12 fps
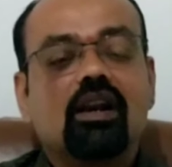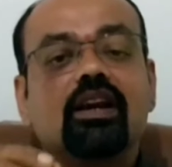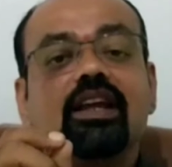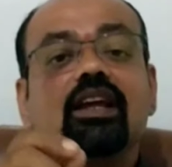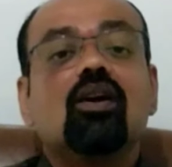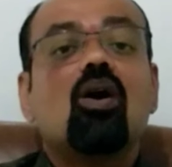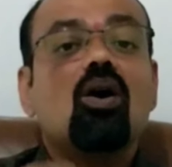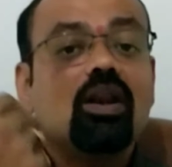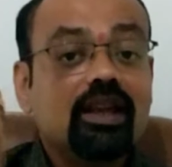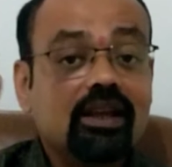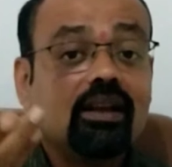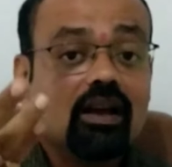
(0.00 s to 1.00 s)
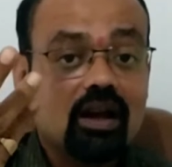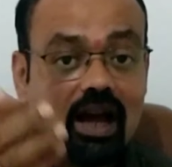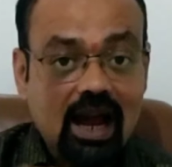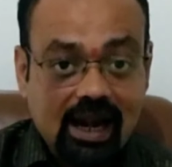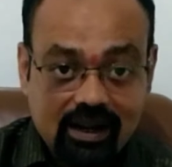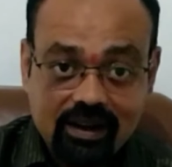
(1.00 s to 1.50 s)
Recalling
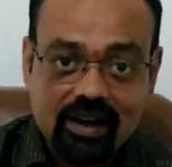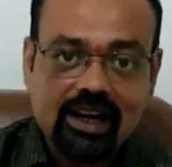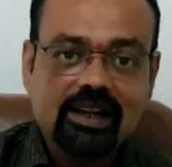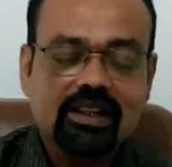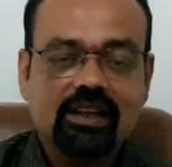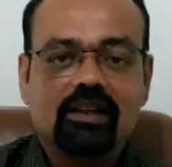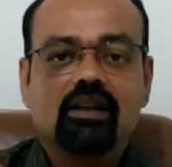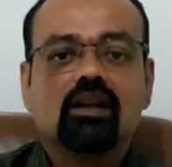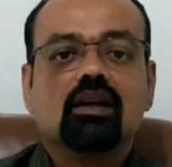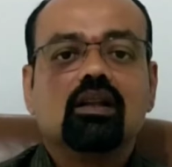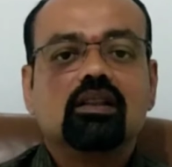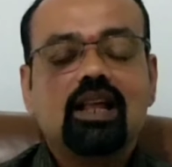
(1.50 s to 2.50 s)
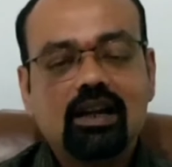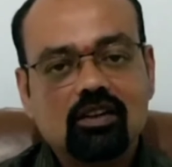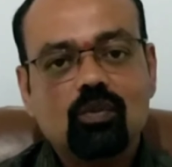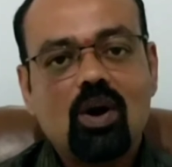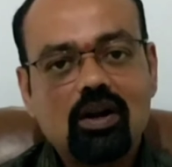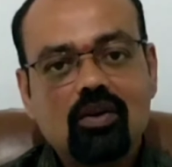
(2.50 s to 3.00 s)
and writing. That
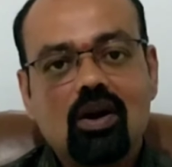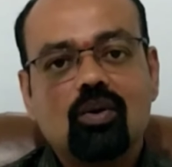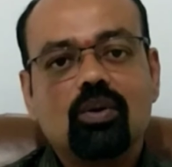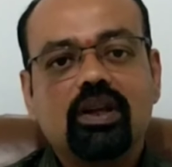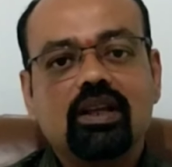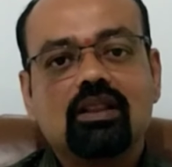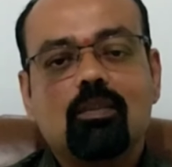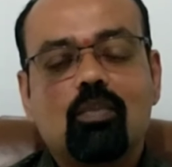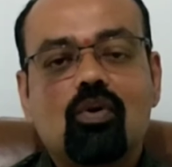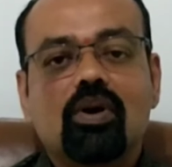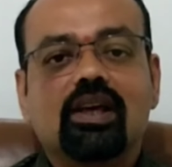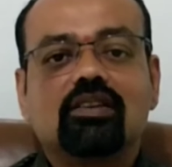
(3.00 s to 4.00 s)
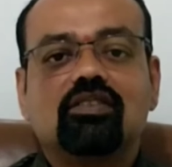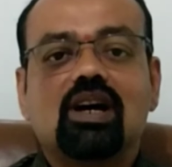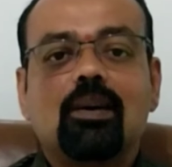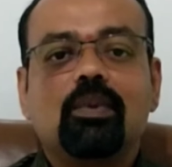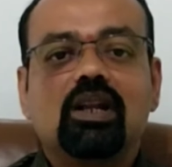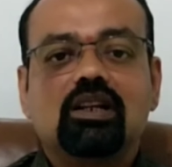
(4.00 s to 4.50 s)
is what you are doing in the board
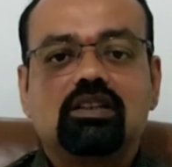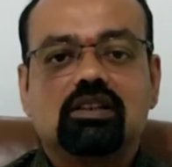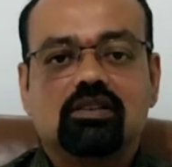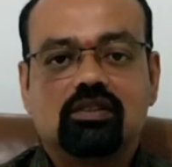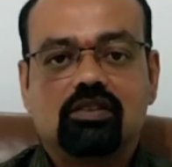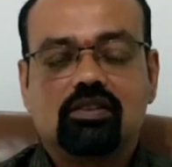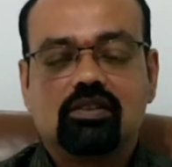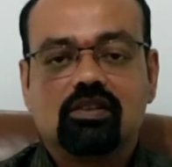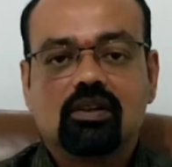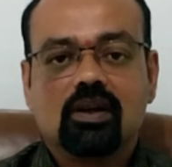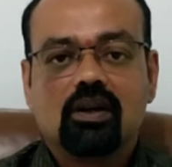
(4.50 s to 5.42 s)
examinations.